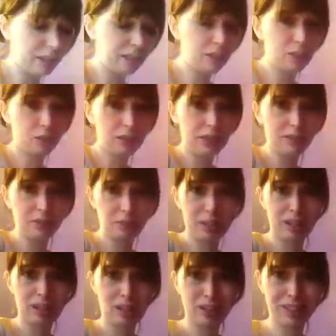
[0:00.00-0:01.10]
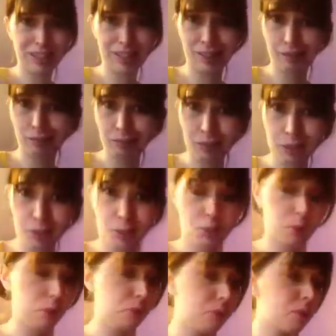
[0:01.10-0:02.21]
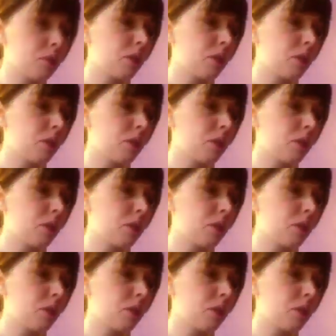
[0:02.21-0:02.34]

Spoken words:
unless you leave them in it all day, which is gross.